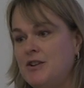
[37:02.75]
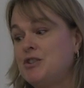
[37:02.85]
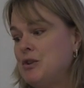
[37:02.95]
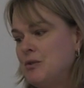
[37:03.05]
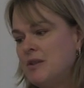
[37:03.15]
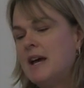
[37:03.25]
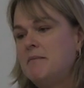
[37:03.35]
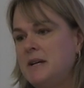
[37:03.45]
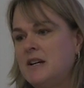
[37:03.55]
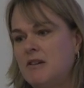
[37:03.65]
there too
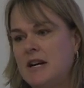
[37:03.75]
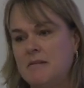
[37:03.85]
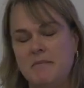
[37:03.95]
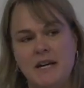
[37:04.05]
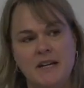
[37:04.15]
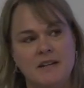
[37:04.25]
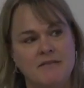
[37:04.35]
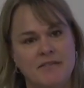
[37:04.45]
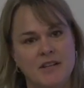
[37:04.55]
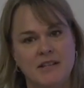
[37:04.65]
that'd be a great
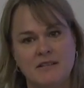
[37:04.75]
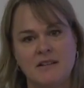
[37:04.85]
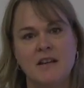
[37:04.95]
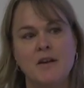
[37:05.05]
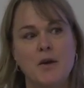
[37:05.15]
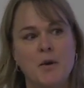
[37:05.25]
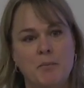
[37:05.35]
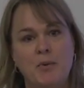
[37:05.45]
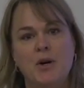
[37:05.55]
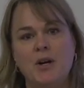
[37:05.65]
companion for this
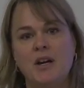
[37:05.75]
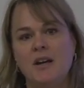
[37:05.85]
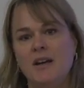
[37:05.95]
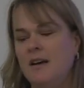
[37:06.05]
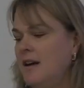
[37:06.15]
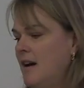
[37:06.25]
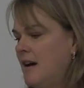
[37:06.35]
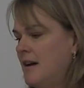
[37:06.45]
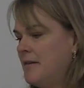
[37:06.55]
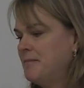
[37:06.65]
book,
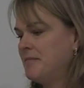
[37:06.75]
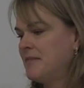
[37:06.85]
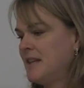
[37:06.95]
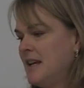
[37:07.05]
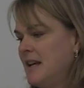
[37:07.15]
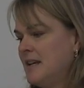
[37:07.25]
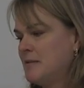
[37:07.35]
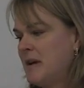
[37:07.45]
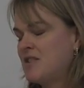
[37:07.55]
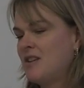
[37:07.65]
um,
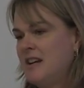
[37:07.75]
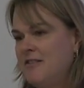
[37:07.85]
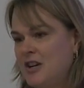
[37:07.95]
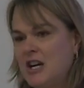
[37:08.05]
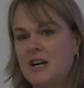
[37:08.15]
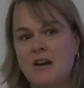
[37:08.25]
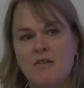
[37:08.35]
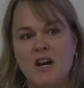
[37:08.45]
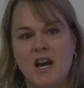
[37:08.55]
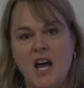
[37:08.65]
especially if you're going to go
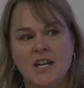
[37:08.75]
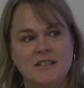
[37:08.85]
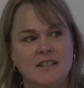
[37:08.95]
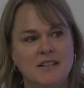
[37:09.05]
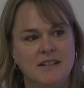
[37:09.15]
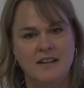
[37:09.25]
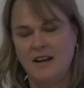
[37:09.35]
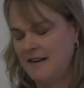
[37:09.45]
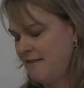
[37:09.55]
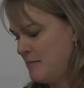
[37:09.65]
on a hunt,
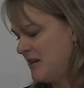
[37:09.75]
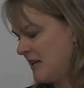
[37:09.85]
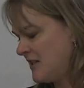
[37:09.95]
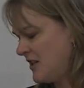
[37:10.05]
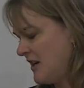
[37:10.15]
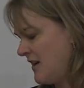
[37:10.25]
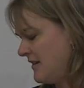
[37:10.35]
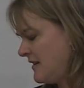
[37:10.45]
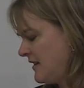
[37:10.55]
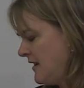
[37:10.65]
on a Fibonacci
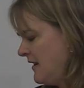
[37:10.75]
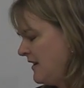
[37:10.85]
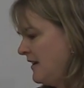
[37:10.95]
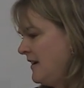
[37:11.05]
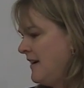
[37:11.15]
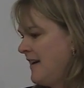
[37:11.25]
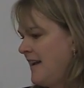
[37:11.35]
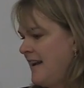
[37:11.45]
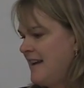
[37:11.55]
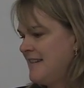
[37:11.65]
hunt.
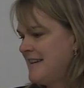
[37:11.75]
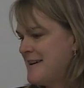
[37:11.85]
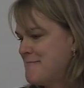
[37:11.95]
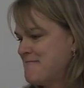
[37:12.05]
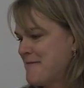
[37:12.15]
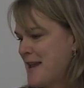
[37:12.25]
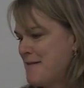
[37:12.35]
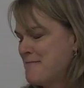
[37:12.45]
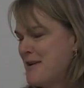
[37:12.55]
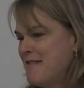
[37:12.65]
And, um,
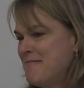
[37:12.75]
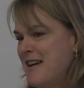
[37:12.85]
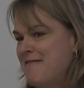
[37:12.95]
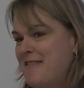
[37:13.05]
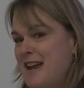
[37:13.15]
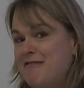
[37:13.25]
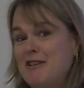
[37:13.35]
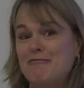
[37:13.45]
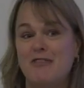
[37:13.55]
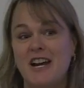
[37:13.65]
and one of my
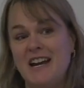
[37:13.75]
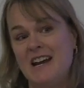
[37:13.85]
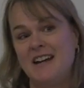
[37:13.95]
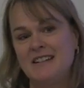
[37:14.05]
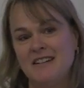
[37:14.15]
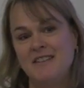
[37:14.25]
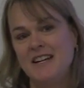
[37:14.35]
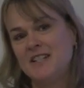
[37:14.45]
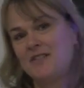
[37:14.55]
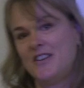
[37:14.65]
favorite writing
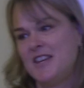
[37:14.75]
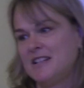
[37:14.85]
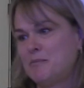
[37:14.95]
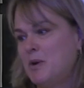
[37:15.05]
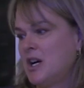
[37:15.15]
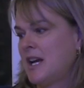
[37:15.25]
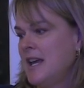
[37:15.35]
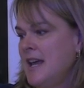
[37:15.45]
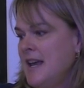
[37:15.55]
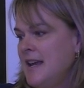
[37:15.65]
activities for this book
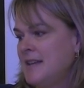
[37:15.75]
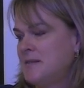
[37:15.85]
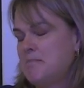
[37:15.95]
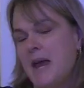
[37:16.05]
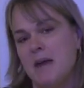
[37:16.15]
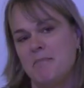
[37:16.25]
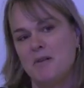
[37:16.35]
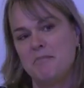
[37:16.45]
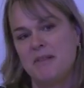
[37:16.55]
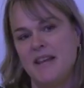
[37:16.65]
is
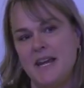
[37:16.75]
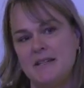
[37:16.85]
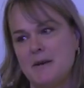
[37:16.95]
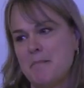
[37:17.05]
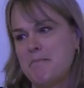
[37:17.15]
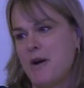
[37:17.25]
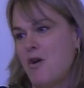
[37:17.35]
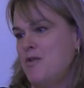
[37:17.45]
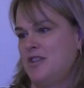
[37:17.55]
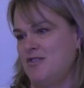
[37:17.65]
paper plate
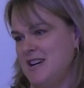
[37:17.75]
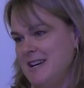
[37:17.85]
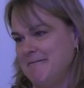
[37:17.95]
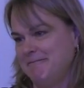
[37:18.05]
poetry.